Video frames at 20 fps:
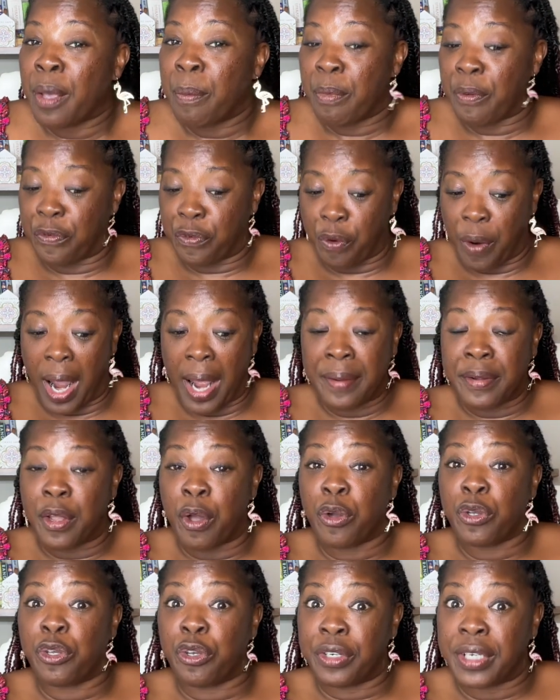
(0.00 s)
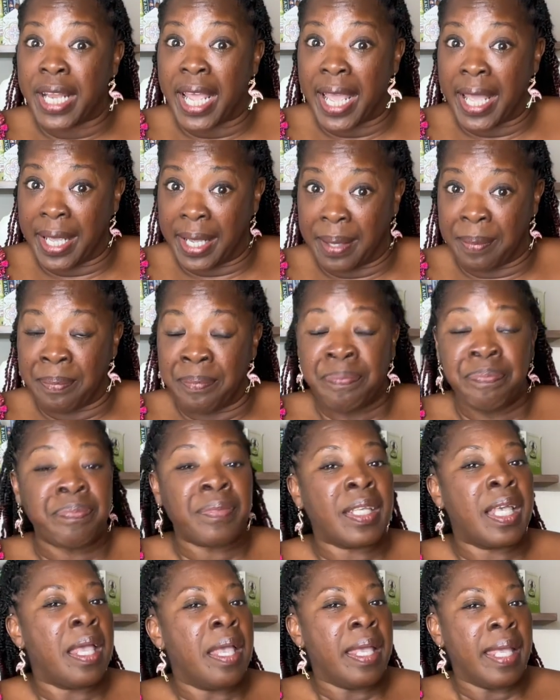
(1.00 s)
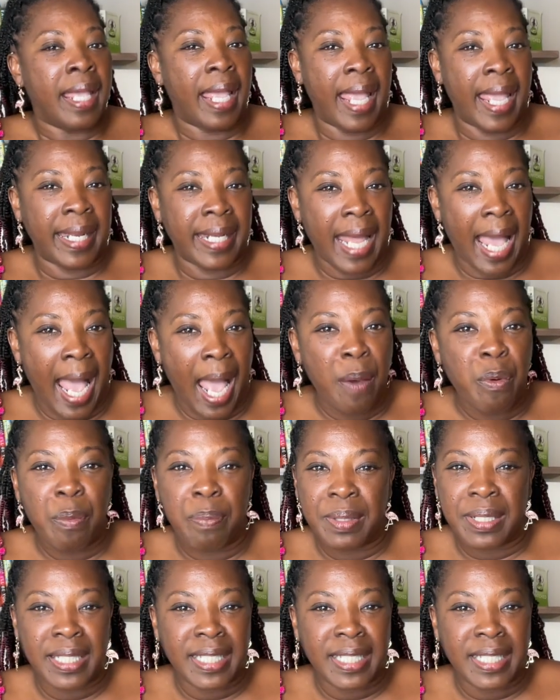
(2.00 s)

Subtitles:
before I know your name, and I will be